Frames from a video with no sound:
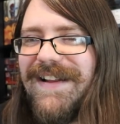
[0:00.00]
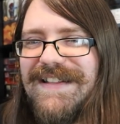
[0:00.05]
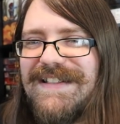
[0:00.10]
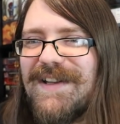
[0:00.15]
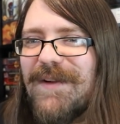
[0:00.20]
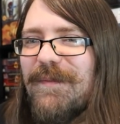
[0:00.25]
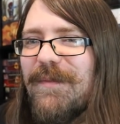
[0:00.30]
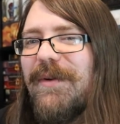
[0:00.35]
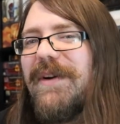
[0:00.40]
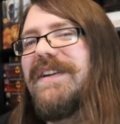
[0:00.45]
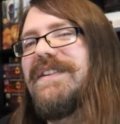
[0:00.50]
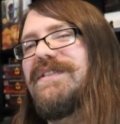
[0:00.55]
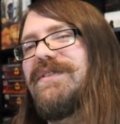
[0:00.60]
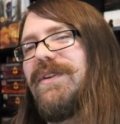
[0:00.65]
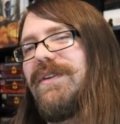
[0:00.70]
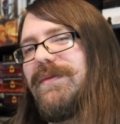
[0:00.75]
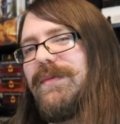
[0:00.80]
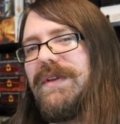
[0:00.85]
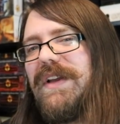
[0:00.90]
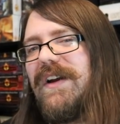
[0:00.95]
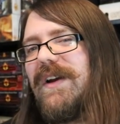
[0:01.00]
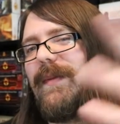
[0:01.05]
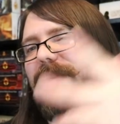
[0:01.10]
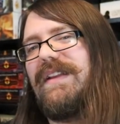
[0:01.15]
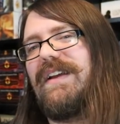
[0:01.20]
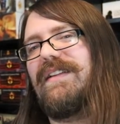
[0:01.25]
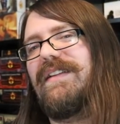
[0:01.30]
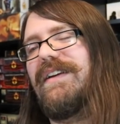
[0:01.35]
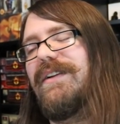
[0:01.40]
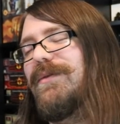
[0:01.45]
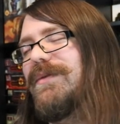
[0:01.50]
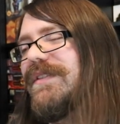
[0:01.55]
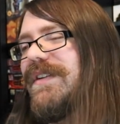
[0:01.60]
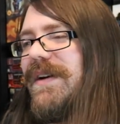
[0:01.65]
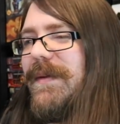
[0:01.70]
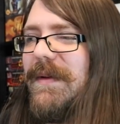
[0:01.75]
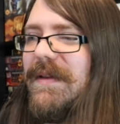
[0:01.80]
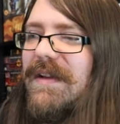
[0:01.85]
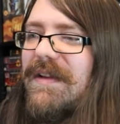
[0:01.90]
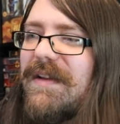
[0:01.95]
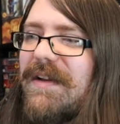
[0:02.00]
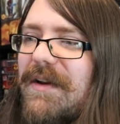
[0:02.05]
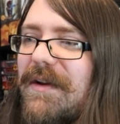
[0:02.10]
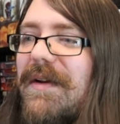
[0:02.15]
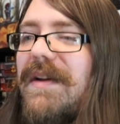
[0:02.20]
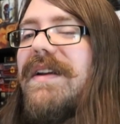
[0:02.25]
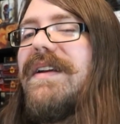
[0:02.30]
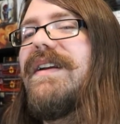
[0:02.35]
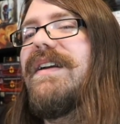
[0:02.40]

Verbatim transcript: at some point too. I'll, we'll talk about that later. We'll talk about that later.